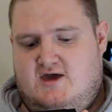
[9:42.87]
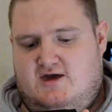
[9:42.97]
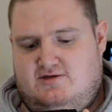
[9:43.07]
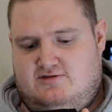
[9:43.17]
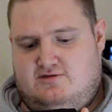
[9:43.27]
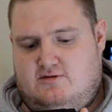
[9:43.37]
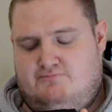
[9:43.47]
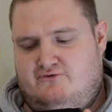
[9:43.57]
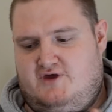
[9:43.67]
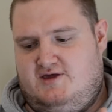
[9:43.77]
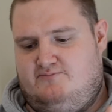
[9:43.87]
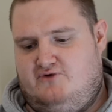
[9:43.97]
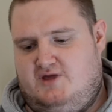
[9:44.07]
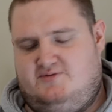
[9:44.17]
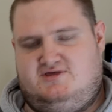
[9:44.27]
is pretty,
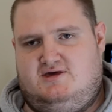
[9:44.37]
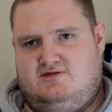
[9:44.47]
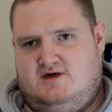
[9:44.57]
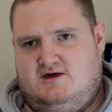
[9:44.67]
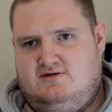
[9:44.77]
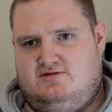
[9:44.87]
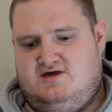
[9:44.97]
pretty petite size.